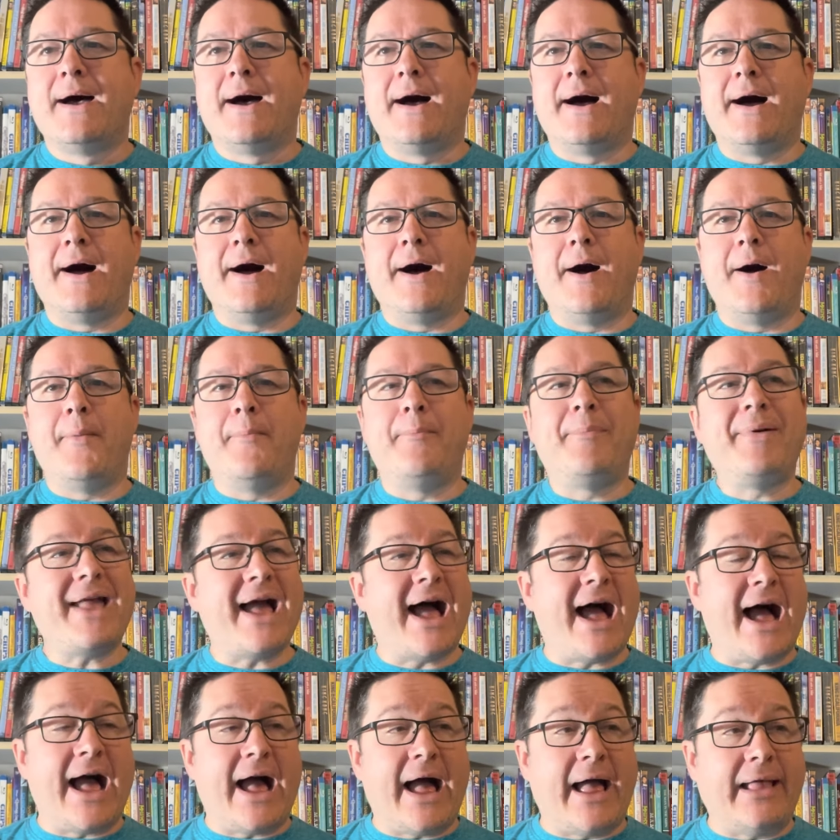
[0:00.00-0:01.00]
um, but
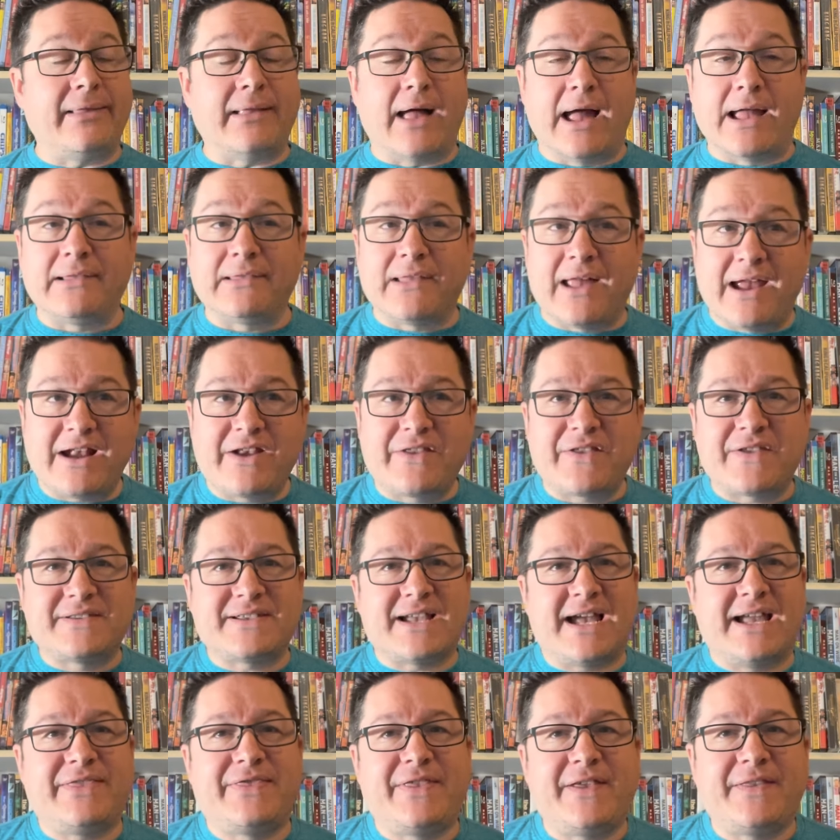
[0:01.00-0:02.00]
yeah, I, I like this.
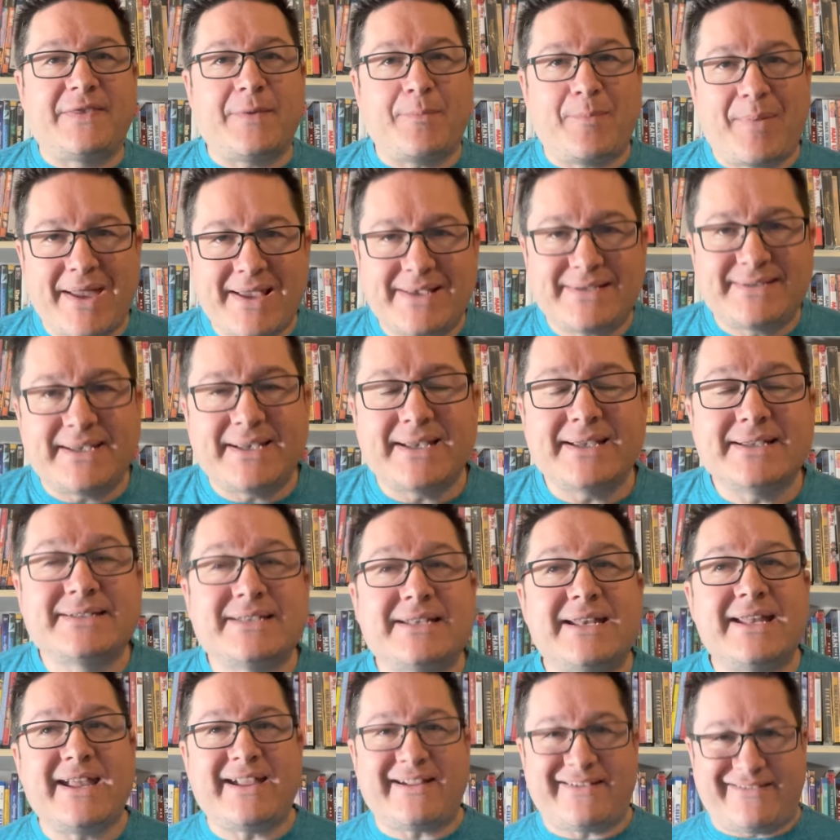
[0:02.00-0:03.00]
I think the pacing is
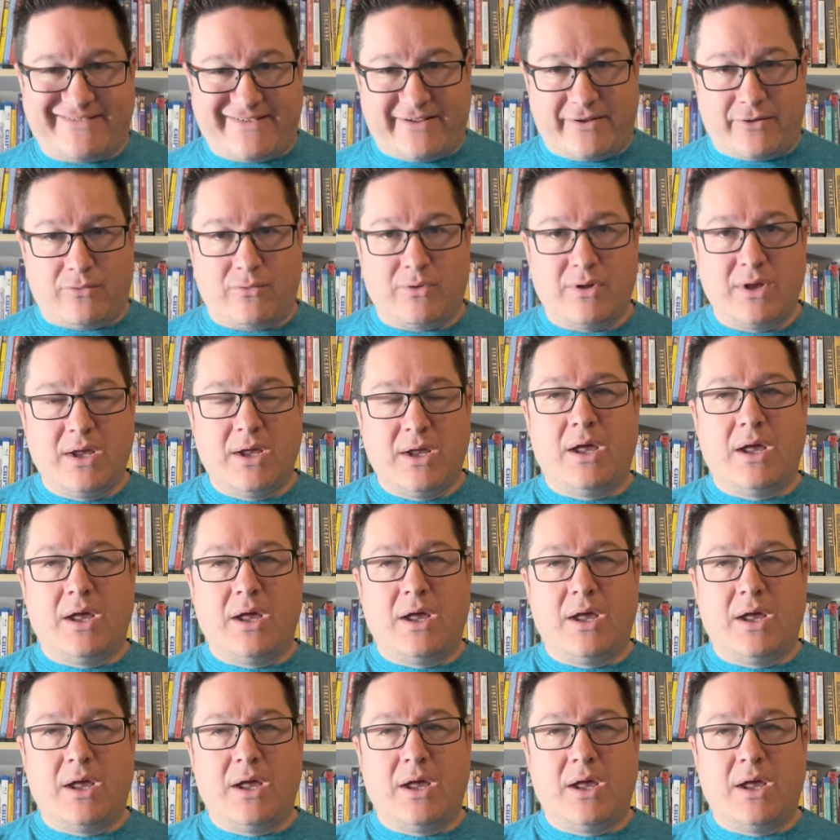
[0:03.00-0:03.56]
an issue.